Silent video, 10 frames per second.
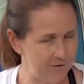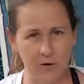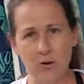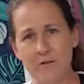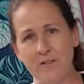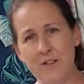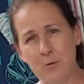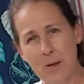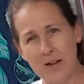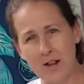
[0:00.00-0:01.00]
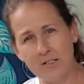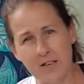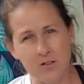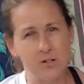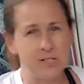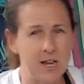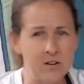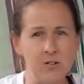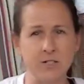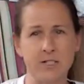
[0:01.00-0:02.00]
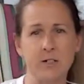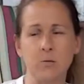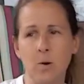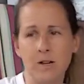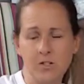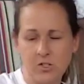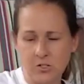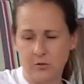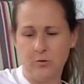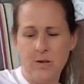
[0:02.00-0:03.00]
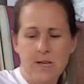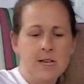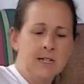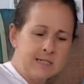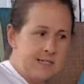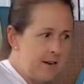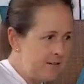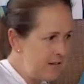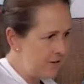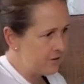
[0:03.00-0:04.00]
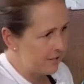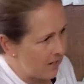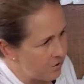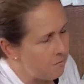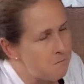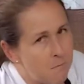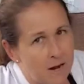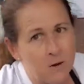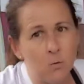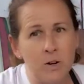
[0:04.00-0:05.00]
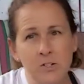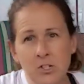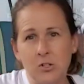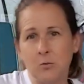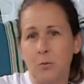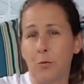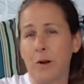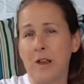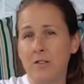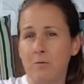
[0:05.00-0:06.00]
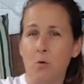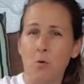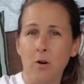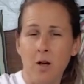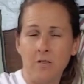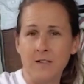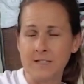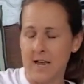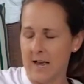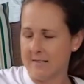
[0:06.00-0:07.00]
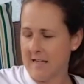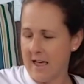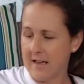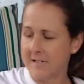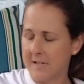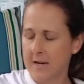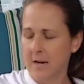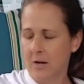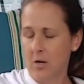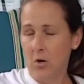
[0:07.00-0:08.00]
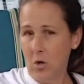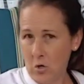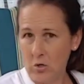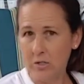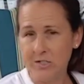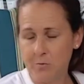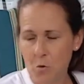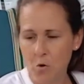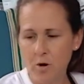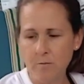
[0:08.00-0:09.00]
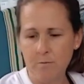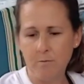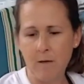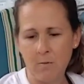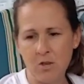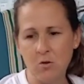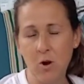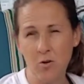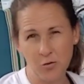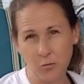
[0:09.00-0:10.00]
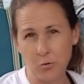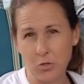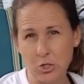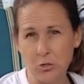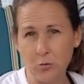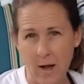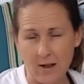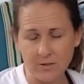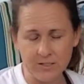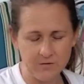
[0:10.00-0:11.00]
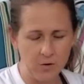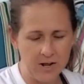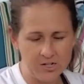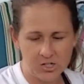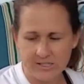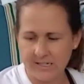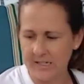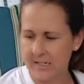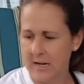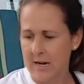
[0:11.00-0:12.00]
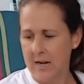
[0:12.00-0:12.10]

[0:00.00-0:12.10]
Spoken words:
if you don't feel pain on the other side, you still want to sit on the other side. You might want to breathe more on the side that hurts more. Maybe you go through 2 rounds of what I just did